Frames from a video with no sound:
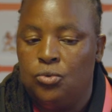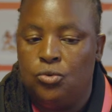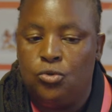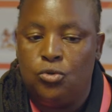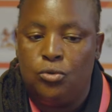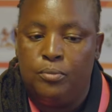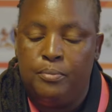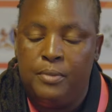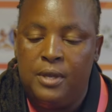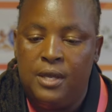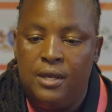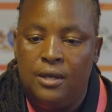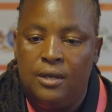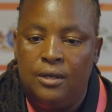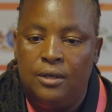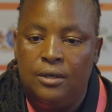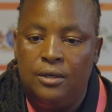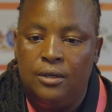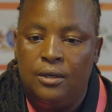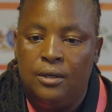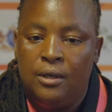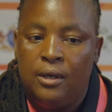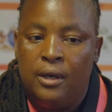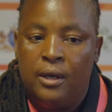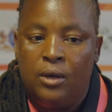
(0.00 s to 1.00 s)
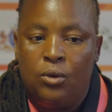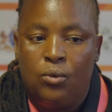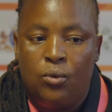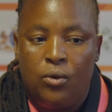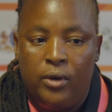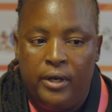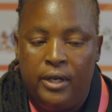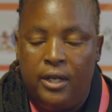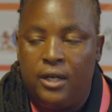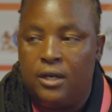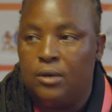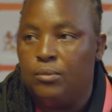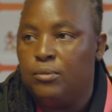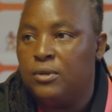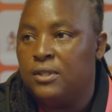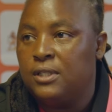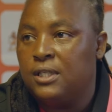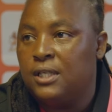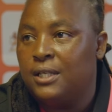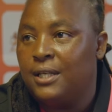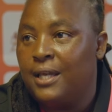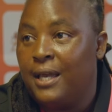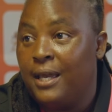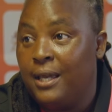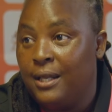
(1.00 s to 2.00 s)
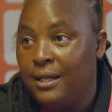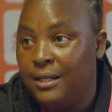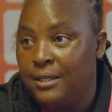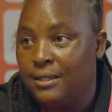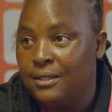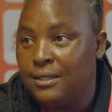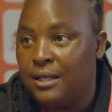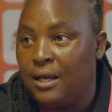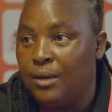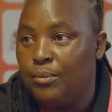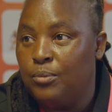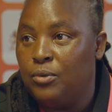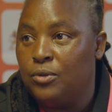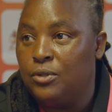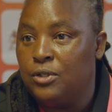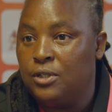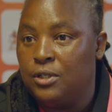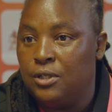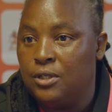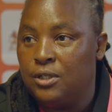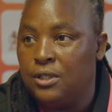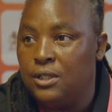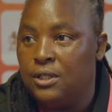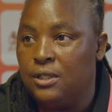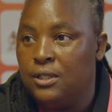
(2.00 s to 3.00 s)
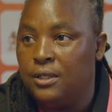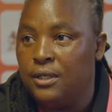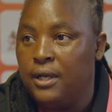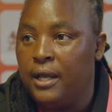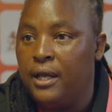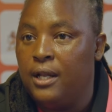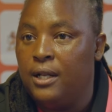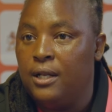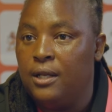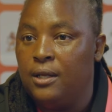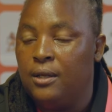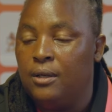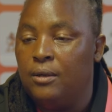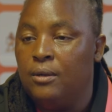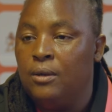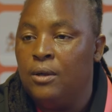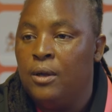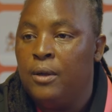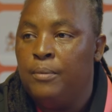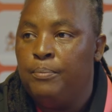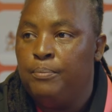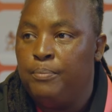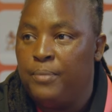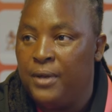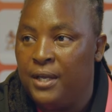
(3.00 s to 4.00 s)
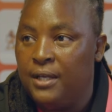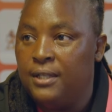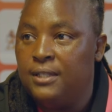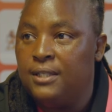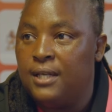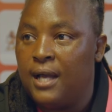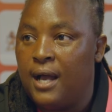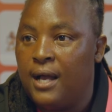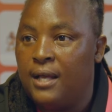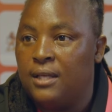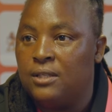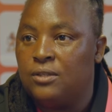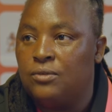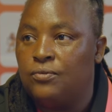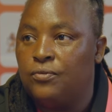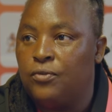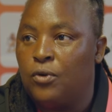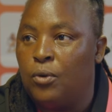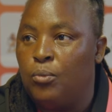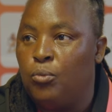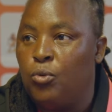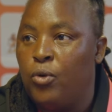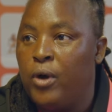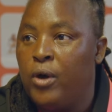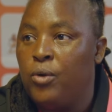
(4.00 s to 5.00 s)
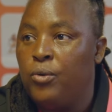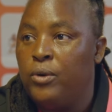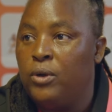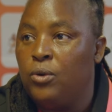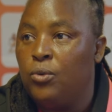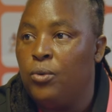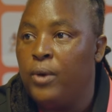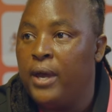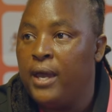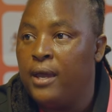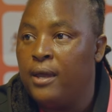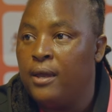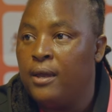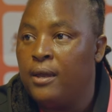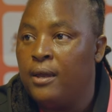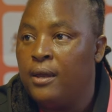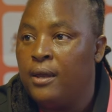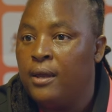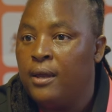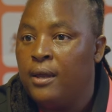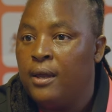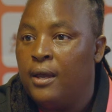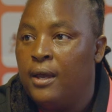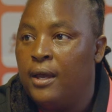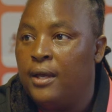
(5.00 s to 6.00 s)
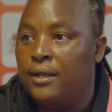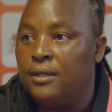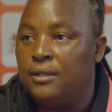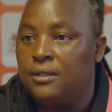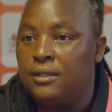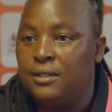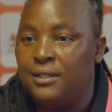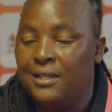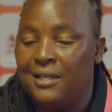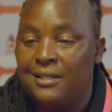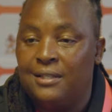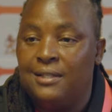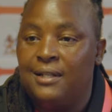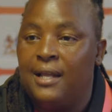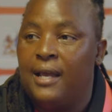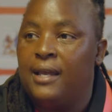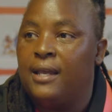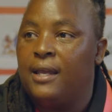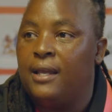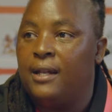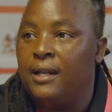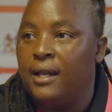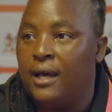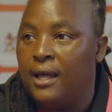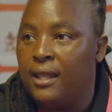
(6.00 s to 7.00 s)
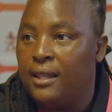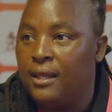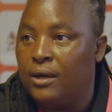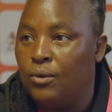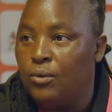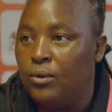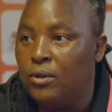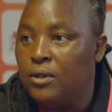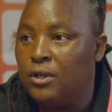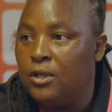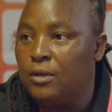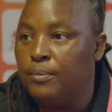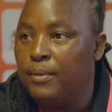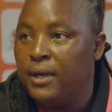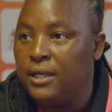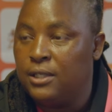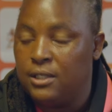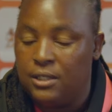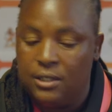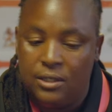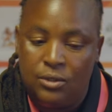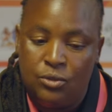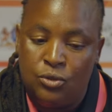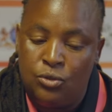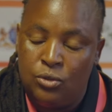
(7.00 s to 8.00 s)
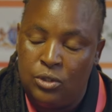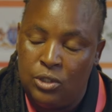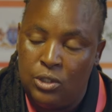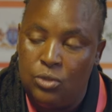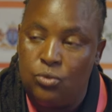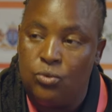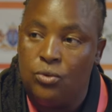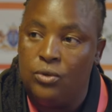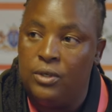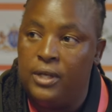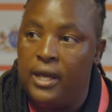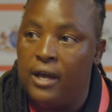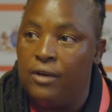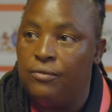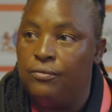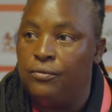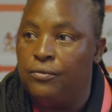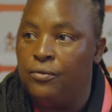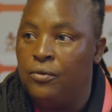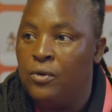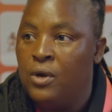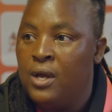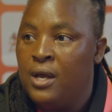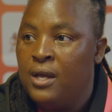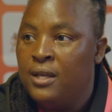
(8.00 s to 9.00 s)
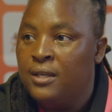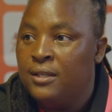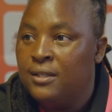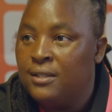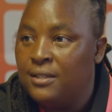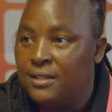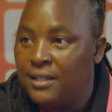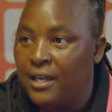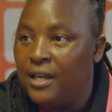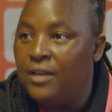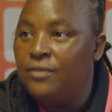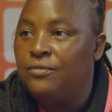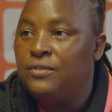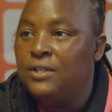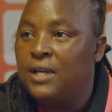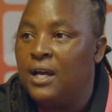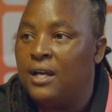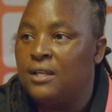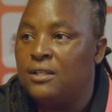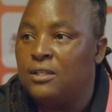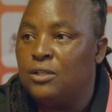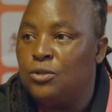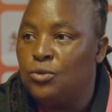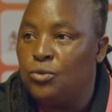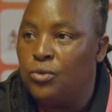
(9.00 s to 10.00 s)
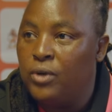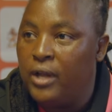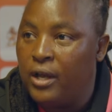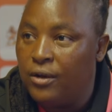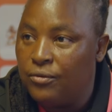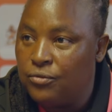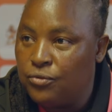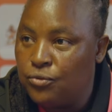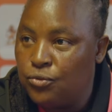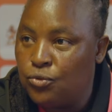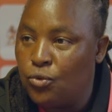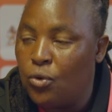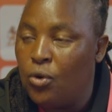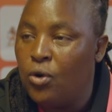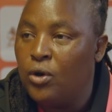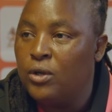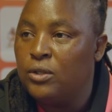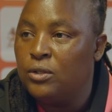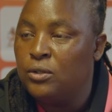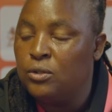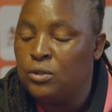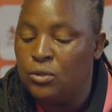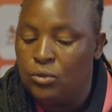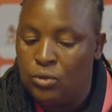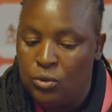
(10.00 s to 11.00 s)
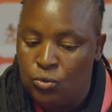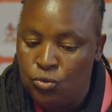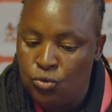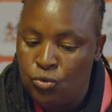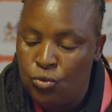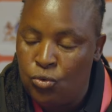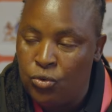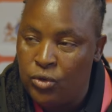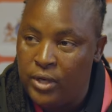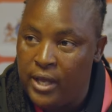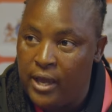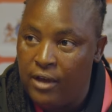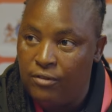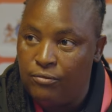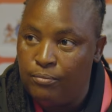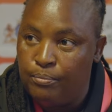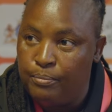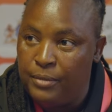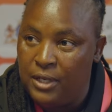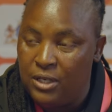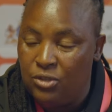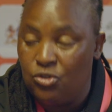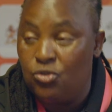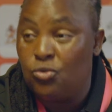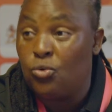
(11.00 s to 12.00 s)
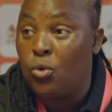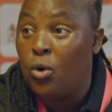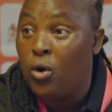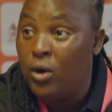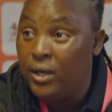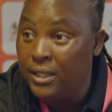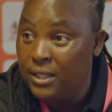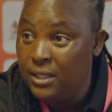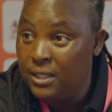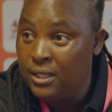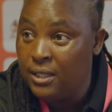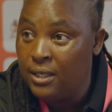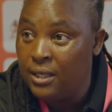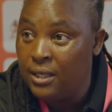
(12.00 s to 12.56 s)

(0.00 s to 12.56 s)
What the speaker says: me, when Motsenya Elisabo, she really picked us from where we were, and just like any other goalkeeper, she could have saved us. She could have scored. She could have been scored,